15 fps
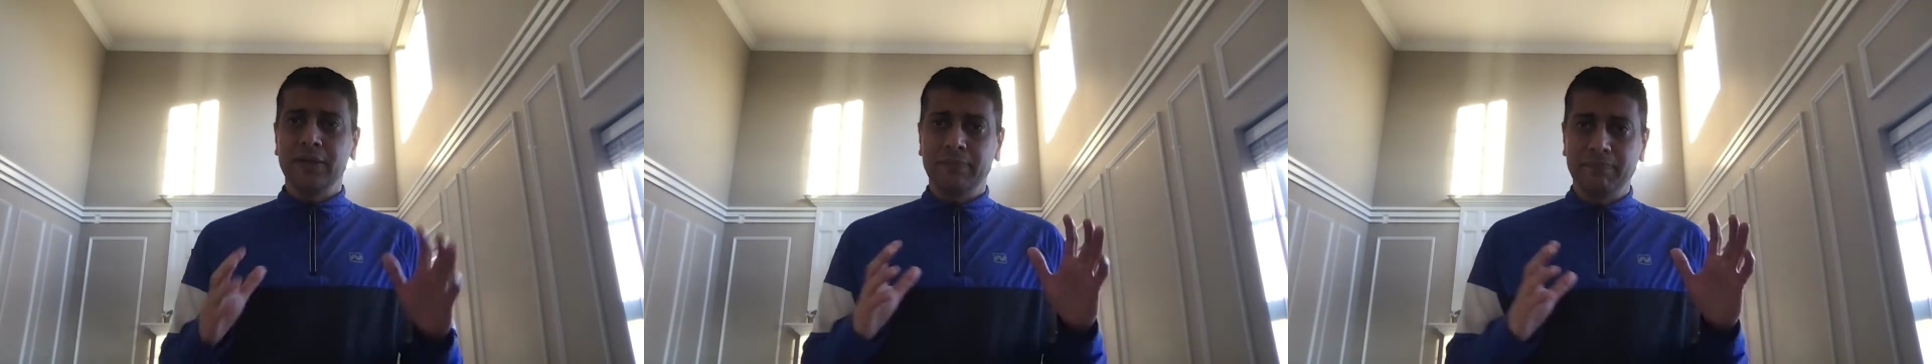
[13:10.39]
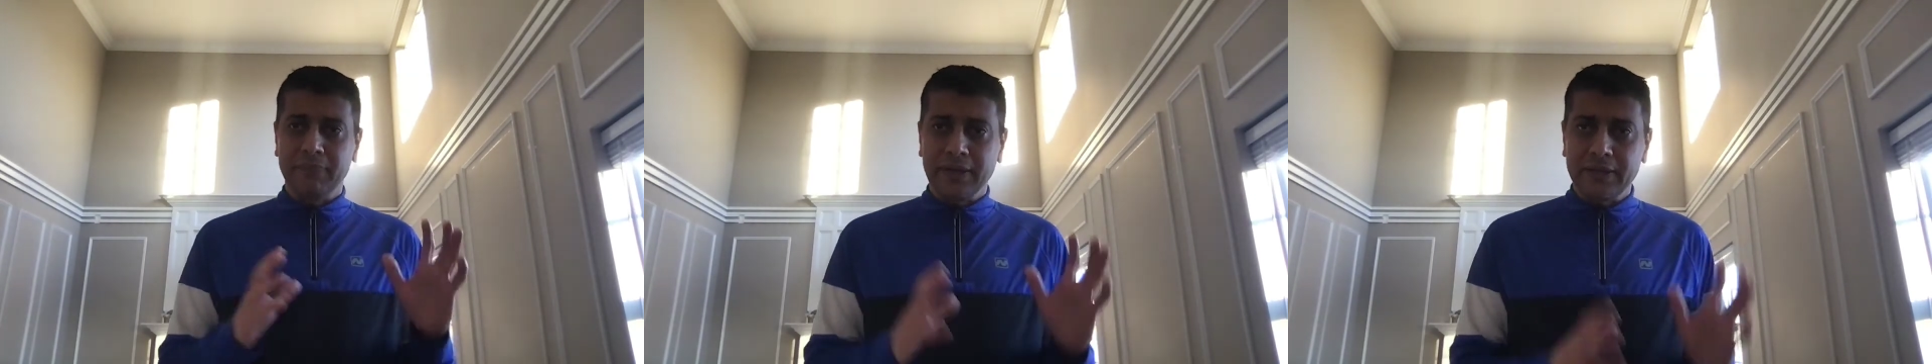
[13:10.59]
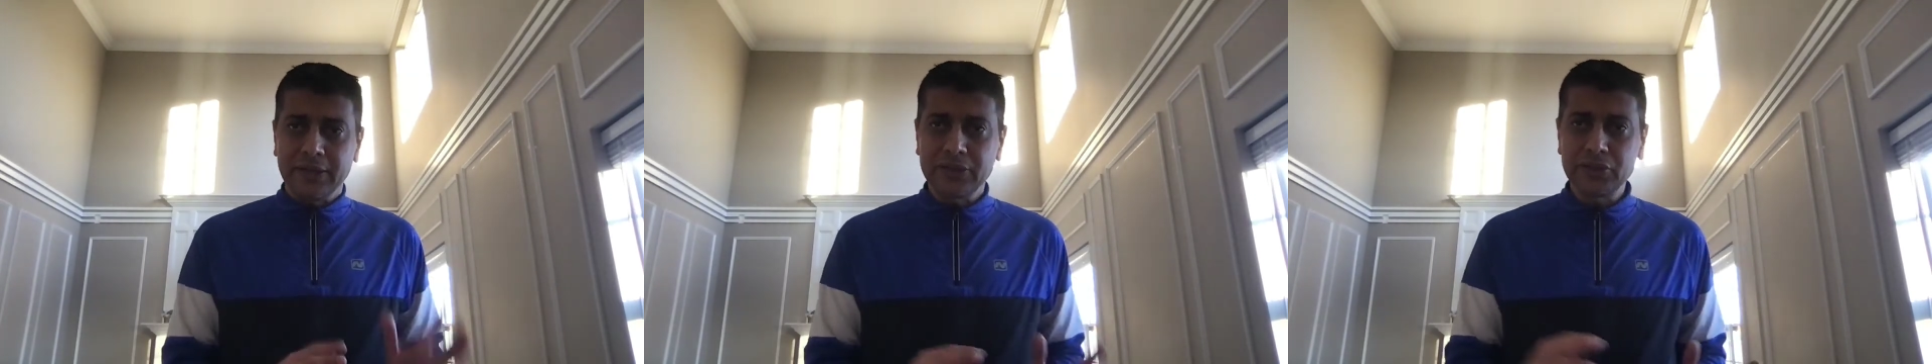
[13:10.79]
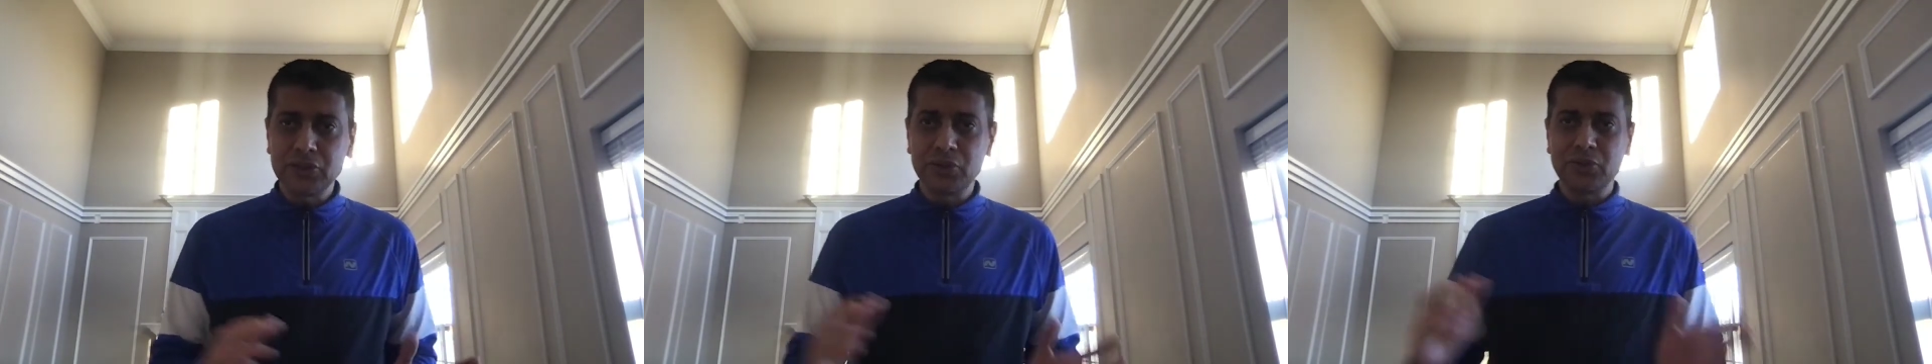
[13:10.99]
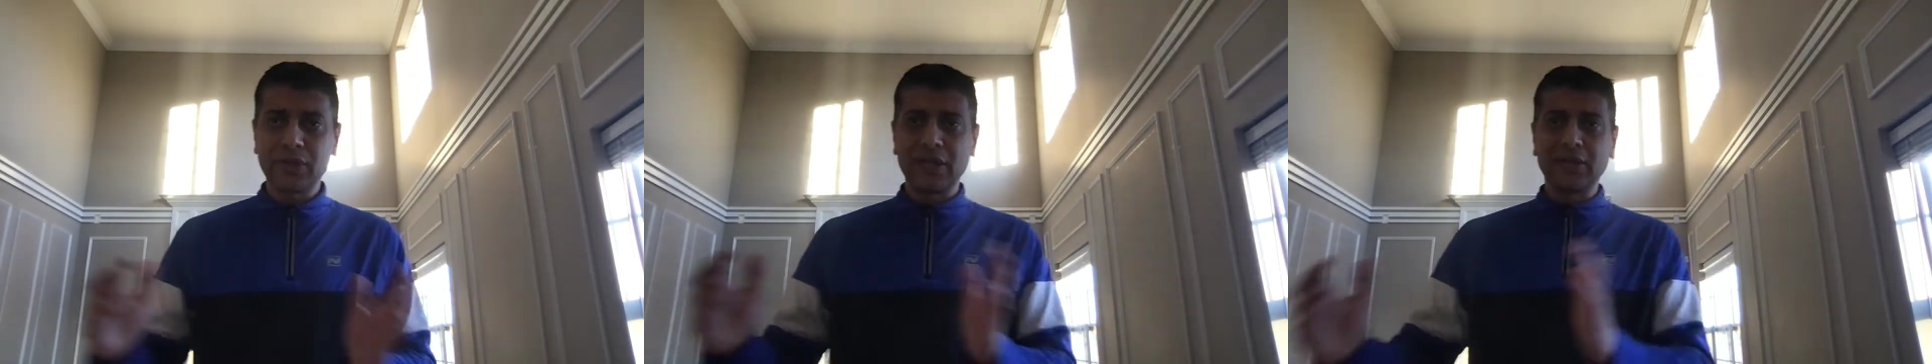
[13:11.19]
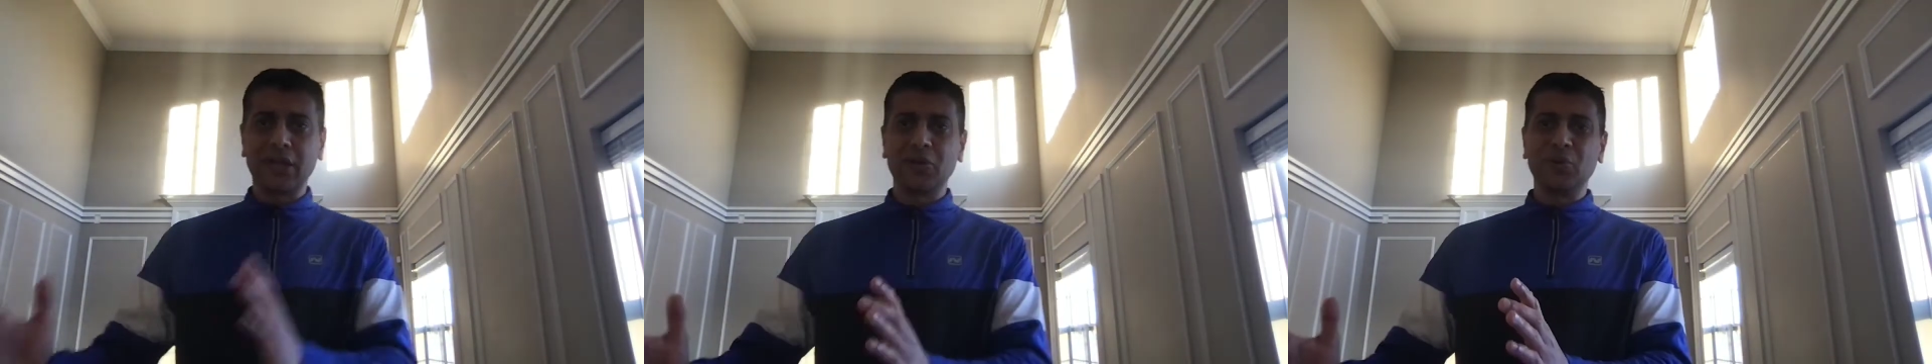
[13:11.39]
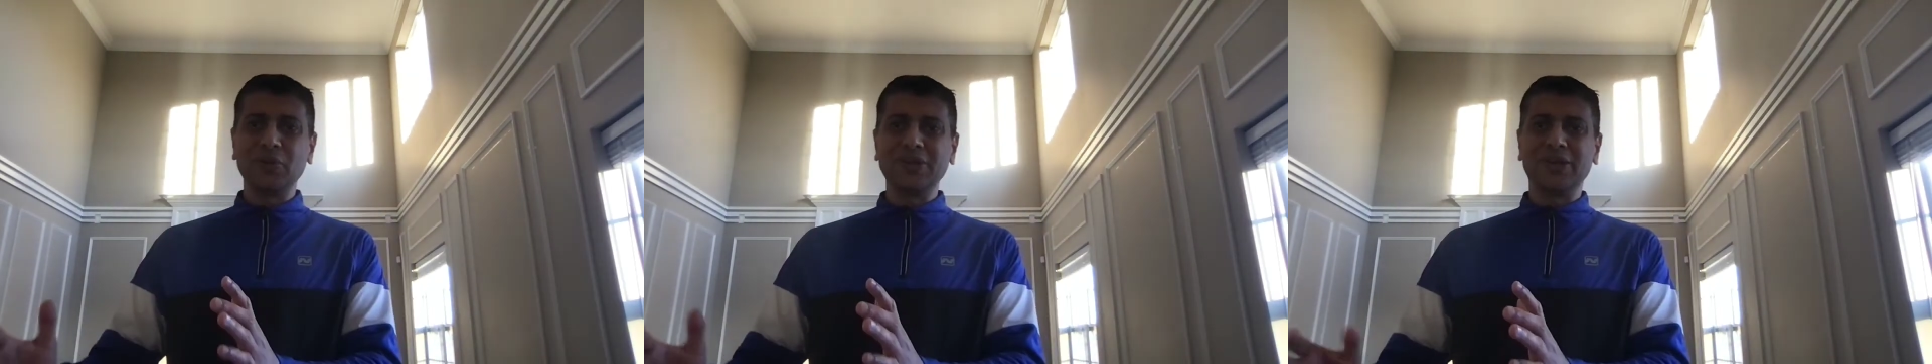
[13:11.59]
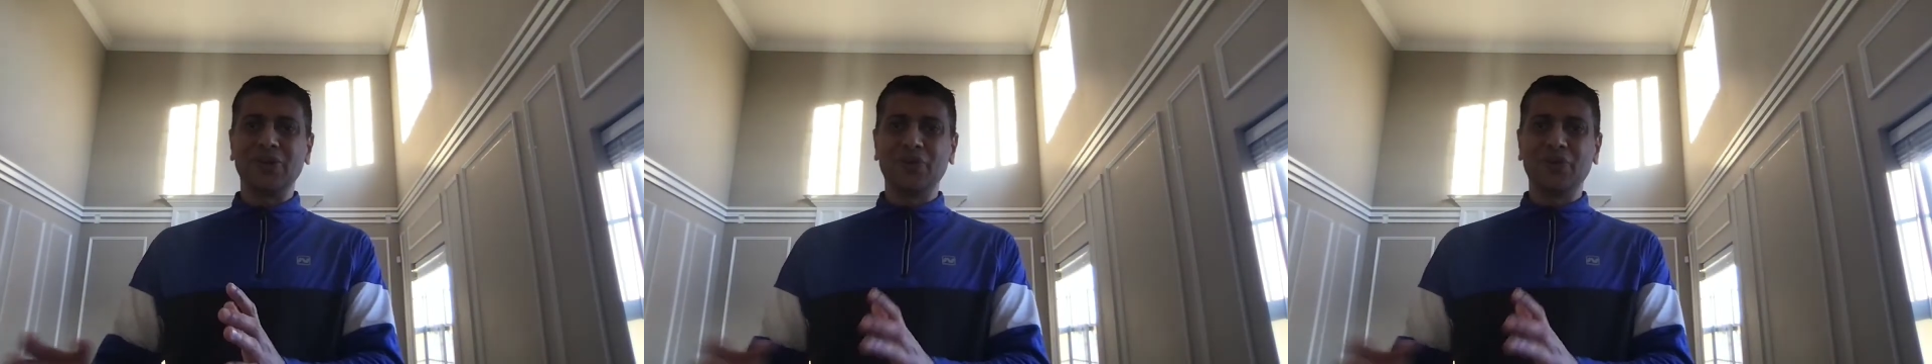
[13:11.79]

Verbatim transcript: making sure that they are doing their